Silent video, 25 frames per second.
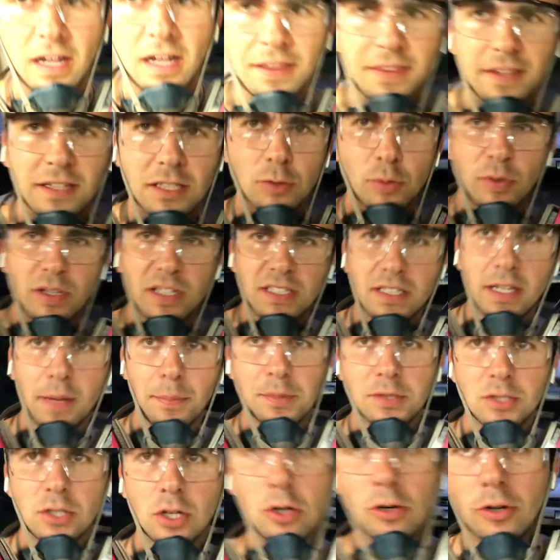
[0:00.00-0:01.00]
On this week's
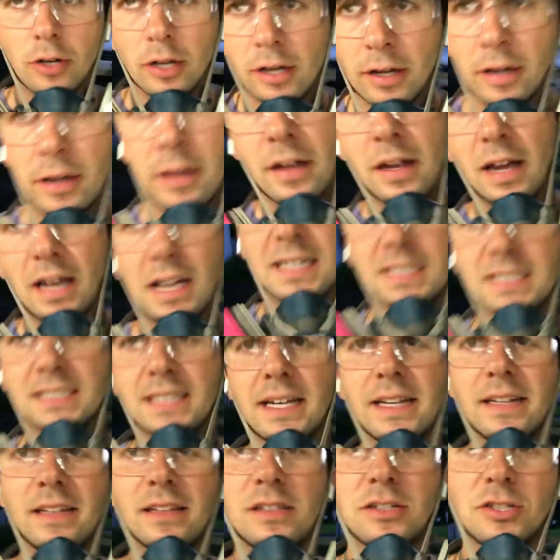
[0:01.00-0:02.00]
episode, I
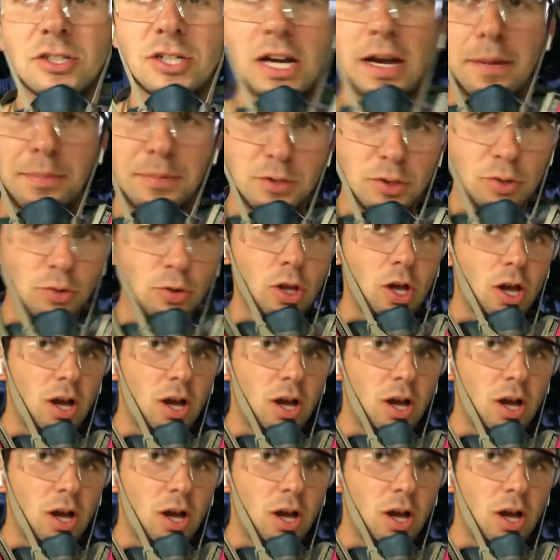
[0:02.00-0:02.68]
stayed in the shop too